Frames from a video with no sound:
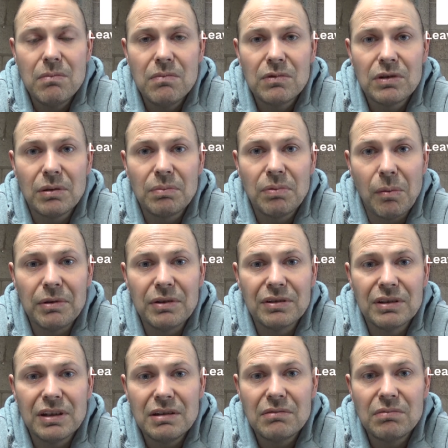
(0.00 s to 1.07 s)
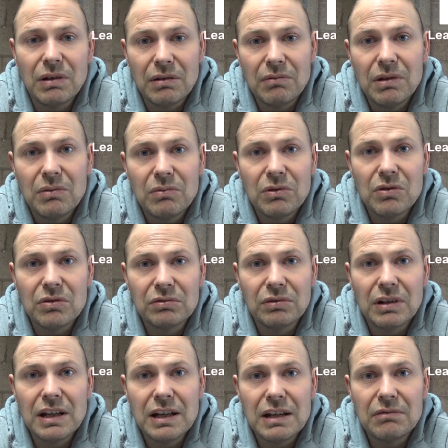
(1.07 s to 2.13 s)
So it probably does need, well, it does
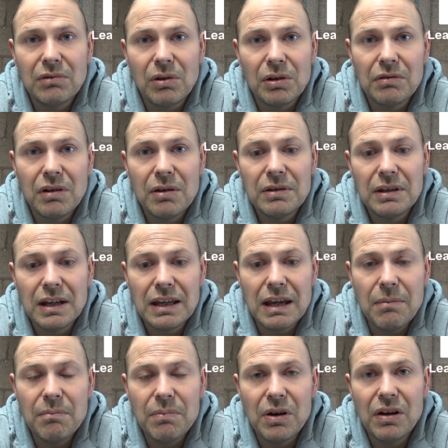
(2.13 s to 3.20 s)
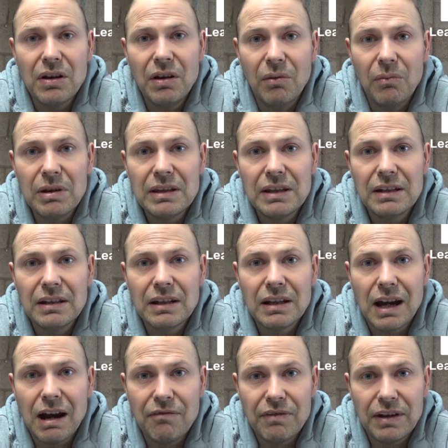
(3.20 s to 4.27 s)
really need rolling roading again, but we didn't
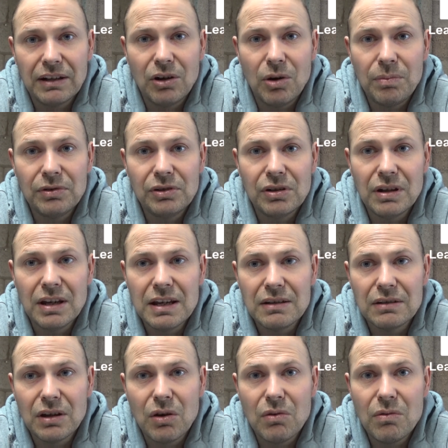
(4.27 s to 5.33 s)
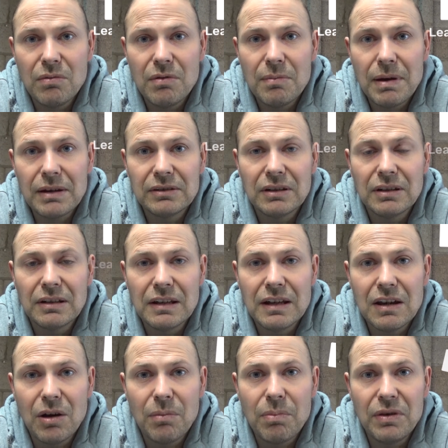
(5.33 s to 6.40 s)
have that opportunity. So
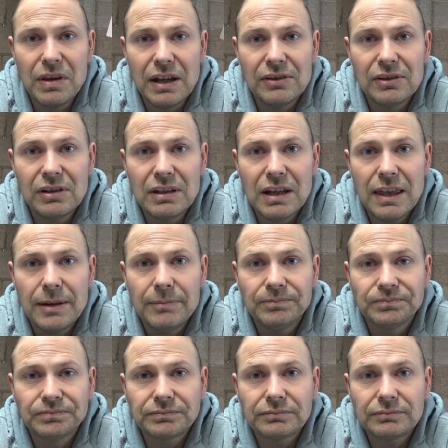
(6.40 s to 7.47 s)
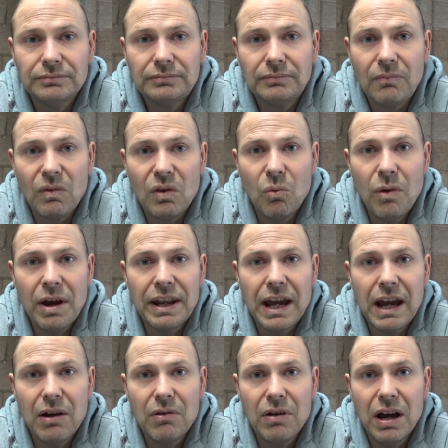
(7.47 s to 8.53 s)
basically, I put the engine together, went
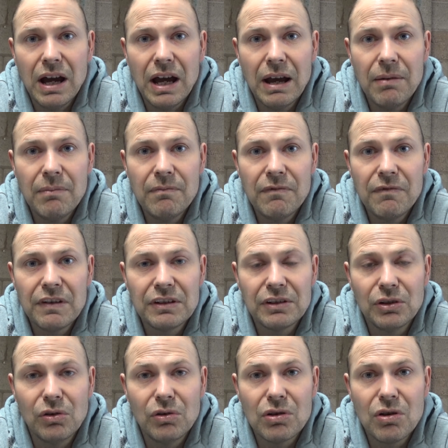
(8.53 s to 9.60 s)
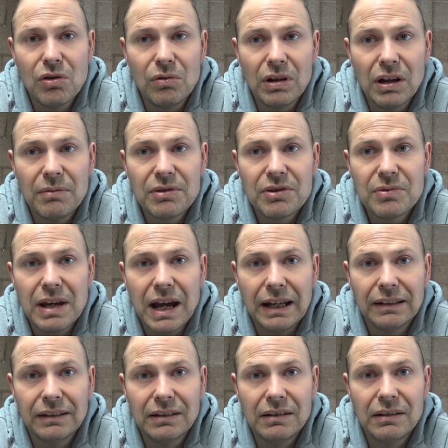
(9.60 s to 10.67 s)
out, fitted an oil cooler, which we
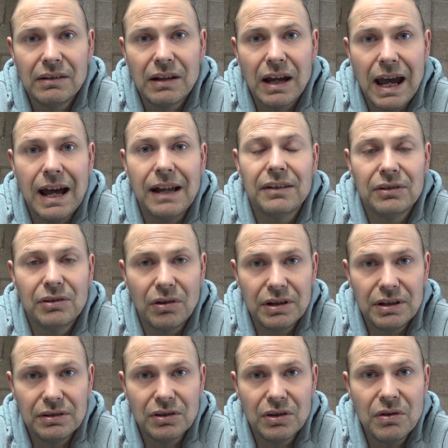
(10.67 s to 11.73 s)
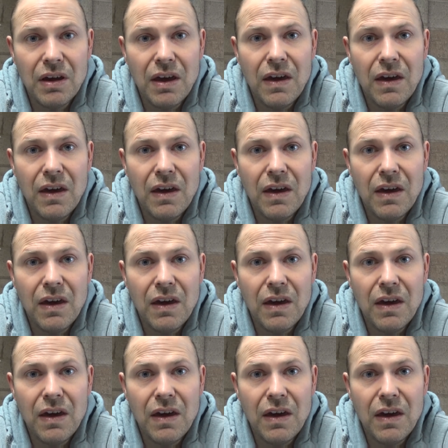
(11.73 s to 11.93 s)
hadn't had at Donington,